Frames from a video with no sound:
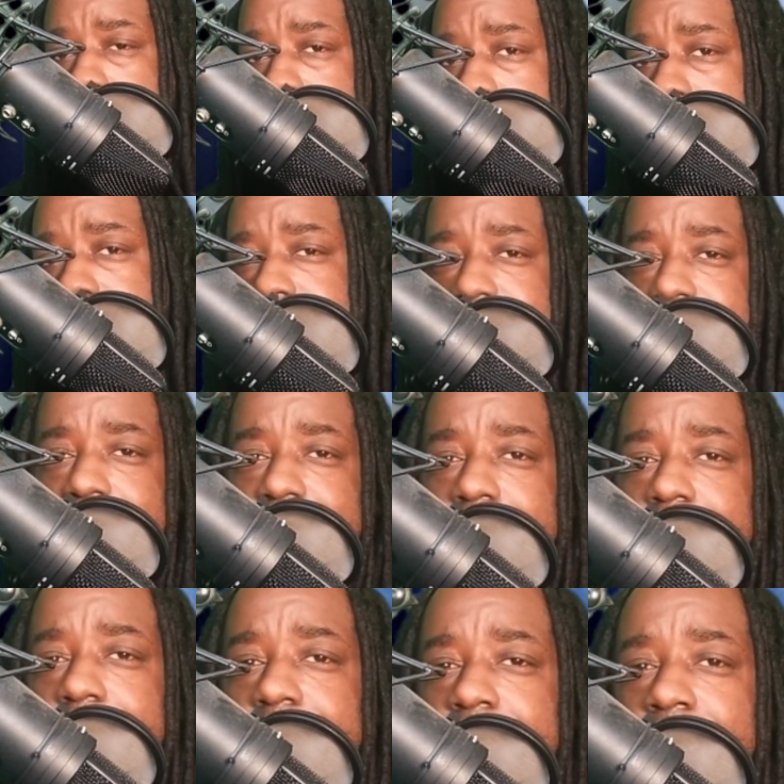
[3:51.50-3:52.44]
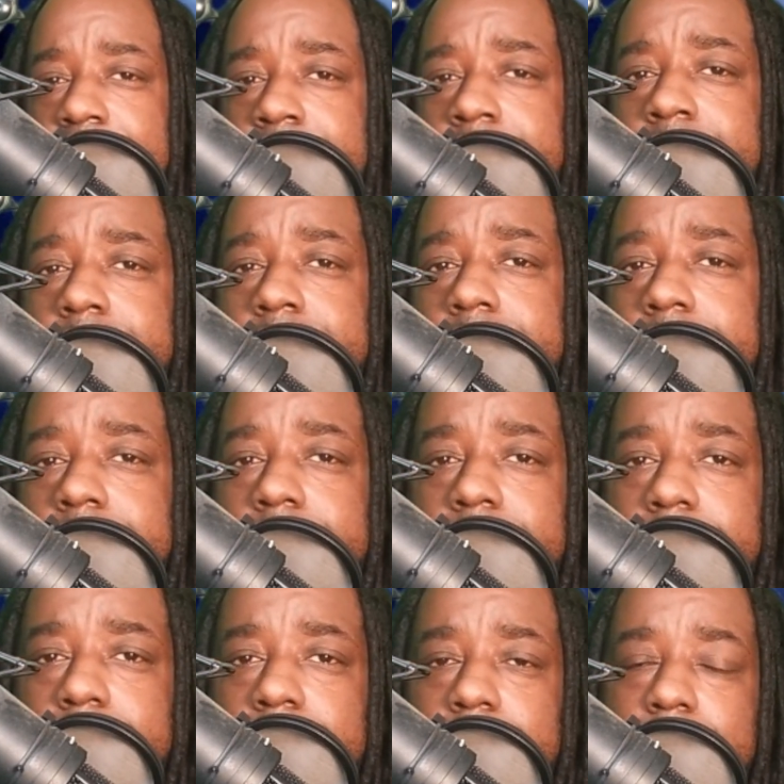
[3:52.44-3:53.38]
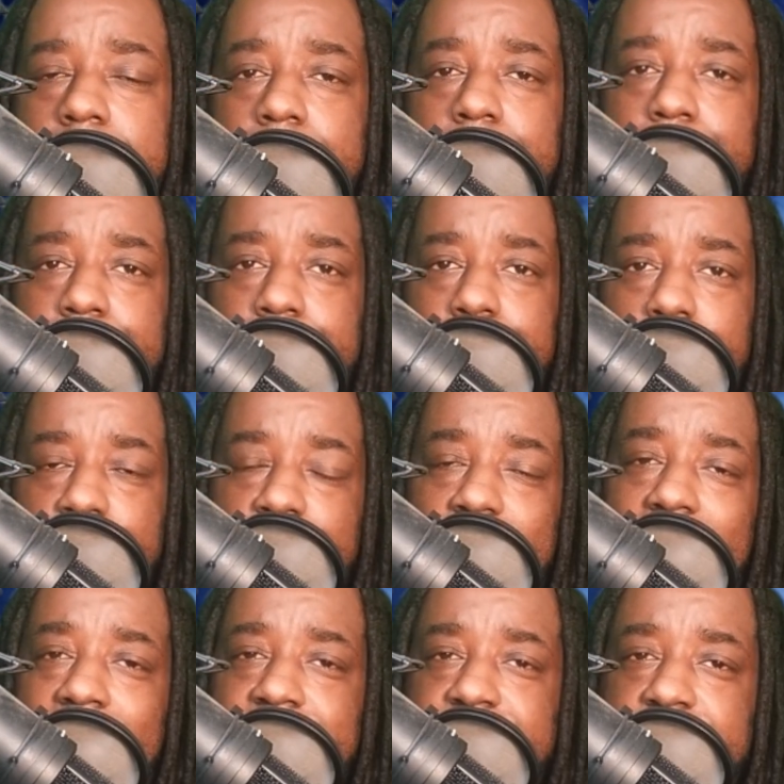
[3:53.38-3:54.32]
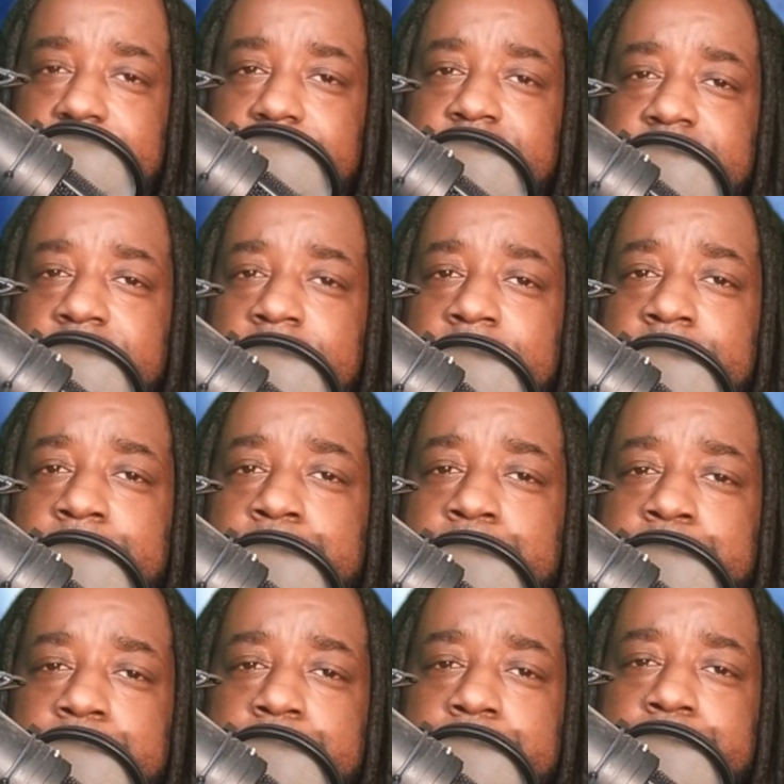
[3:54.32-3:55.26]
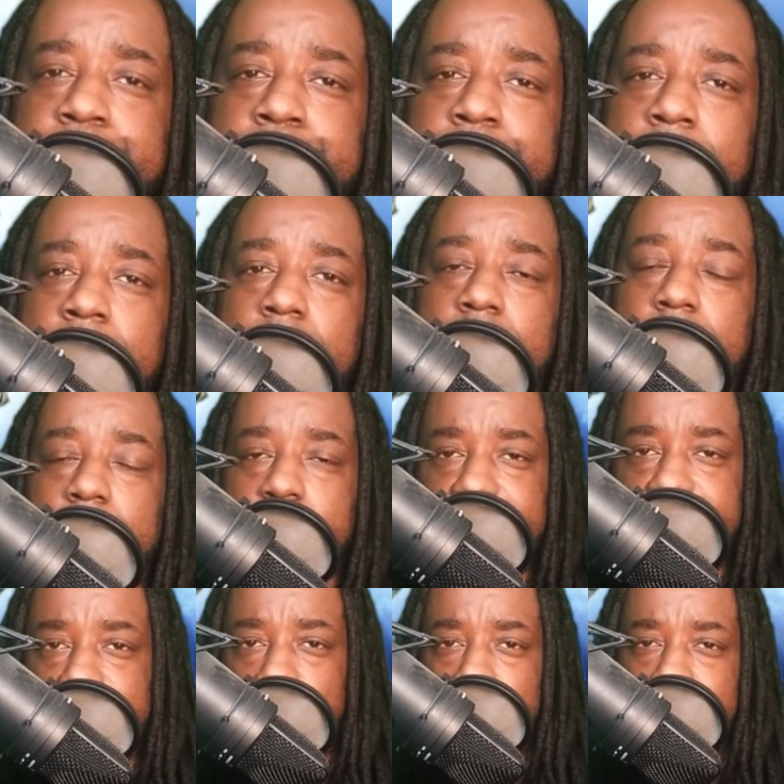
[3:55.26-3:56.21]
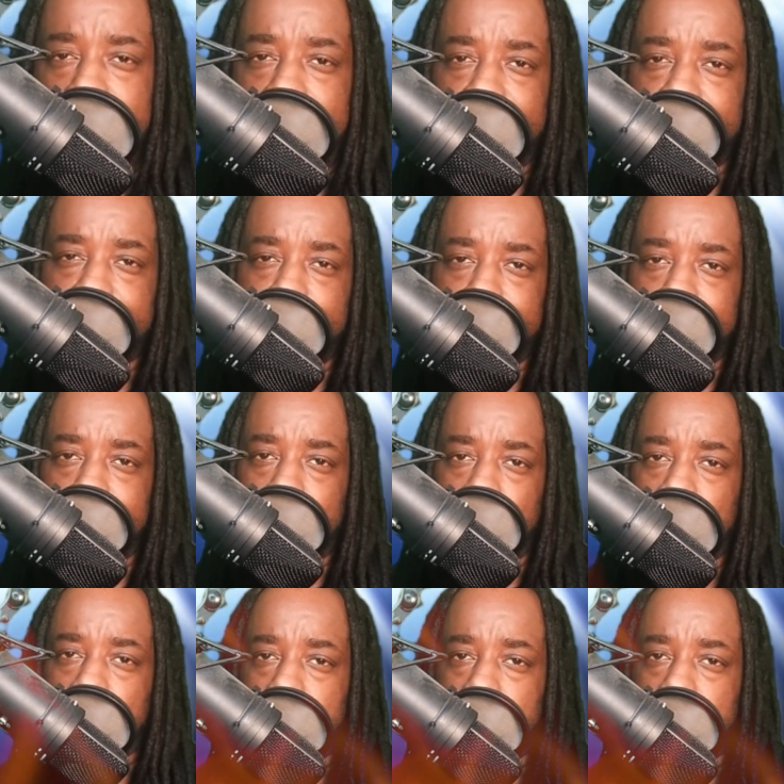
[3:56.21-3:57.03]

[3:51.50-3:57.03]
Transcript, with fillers: At the end of the day, if God say the same, see you in the next video.